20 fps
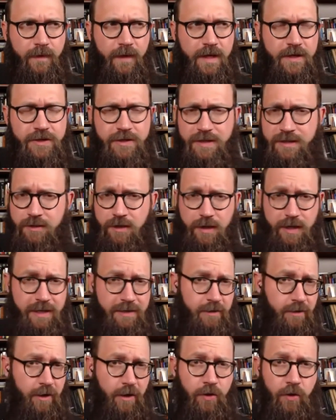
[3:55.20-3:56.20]
it just struck,
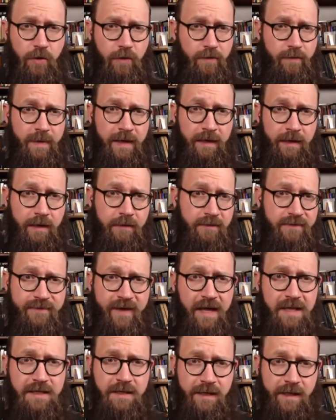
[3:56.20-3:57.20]
it struck a chord with me. It was
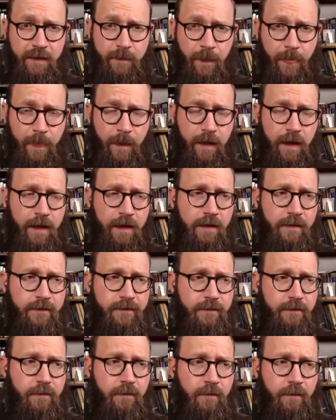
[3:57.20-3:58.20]
fascinating.
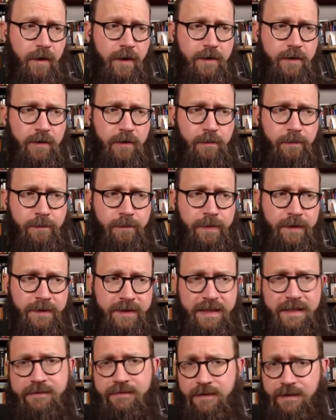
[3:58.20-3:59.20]
And whether you
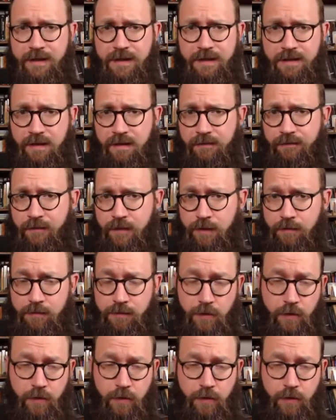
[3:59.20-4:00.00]
believe in this stuff or you